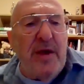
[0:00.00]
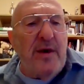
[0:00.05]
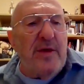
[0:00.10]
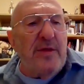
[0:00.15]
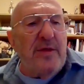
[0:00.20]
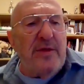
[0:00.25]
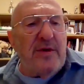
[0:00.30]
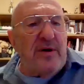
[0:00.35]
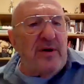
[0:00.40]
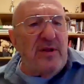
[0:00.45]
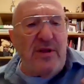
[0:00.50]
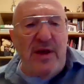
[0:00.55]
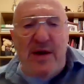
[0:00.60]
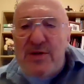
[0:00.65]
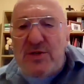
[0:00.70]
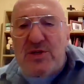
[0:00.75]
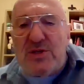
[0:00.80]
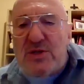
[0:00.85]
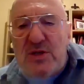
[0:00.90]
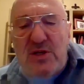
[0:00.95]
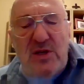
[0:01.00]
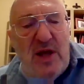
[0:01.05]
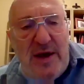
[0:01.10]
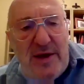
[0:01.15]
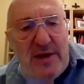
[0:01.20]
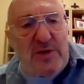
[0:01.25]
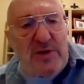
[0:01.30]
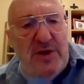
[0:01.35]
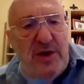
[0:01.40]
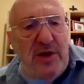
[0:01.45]
the less
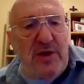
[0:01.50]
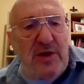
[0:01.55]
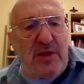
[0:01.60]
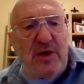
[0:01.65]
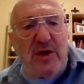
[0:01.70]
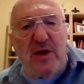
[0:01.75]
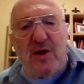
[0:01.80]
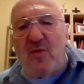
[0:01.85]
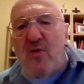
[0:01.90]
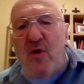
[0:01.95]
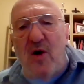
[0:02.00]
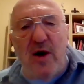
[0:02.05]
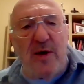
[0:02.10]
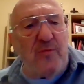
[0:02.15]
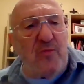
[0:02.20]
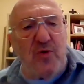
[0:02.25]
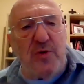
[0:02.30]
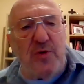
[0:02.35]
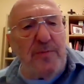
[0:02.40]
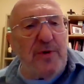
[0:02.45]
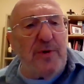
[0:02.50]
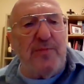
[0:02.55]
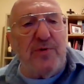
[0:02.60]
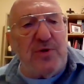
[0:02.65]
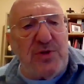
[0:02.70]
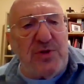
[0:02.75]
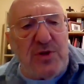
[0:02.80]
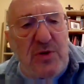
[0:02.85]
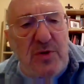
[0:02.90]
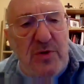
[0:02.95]
likely the crime will be
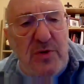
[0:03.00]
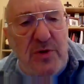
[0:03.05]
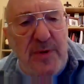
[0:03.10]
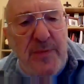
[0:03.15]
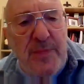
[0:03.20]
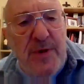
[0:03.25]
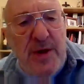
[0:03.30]
pursued.